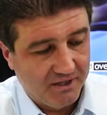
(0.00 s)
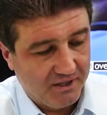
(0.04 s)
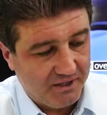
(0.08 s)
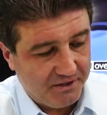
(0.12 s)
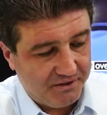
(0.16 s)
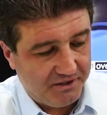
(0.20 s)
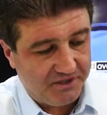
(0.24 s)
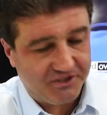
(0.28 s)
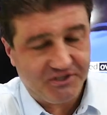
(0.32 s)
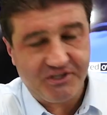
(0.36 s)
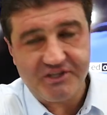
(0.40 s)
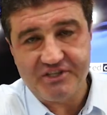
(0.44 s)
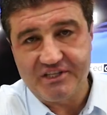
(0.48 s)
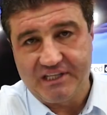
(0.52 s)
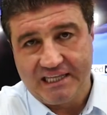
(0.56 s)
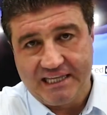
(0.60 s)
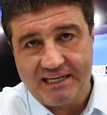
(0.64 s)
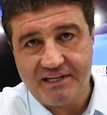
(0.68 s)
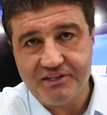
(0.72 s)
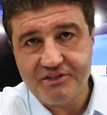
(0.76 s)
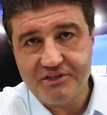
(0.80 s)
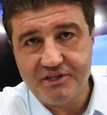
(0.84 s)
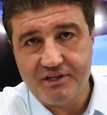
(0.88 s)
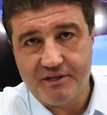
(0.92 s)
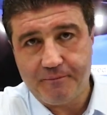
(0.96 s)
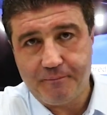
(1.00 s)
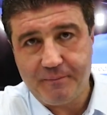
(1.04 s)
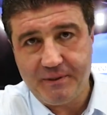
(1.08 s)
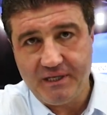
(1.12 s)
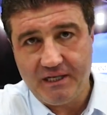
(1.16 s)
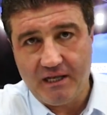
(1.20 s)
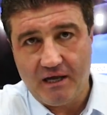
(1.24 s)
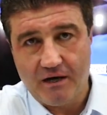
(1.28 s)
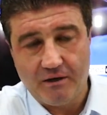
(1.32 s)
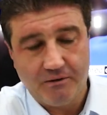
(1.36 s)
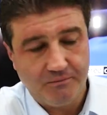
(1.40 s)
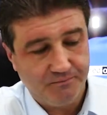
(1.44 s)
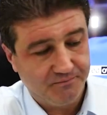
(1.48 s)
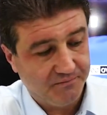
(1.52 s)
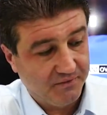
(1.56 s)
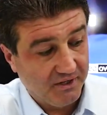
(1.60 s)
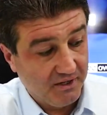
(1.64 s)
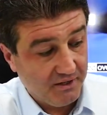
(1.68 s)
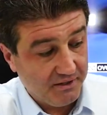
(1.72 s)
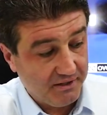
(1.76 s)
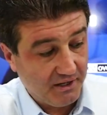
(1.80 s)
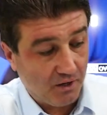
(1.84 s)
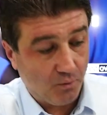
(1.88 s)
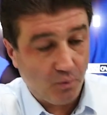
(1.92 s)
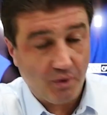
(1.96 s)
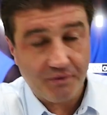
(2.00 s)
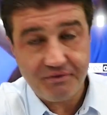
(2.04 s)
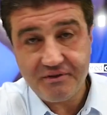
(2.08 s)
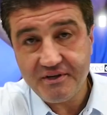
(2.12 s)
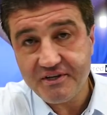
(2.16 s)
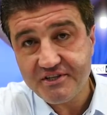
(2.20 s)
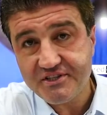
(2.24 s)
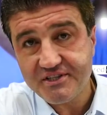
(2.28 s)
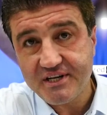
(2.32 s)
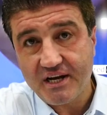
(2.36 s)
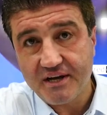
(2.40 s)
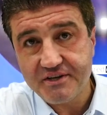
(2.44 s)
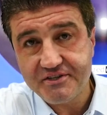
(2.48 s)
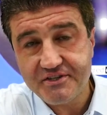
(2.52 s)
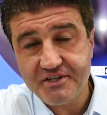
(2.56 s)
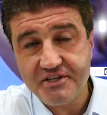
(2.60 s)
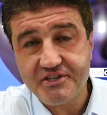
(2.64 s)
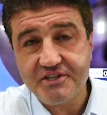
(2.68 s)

This is linked to the pillow. Now what this does,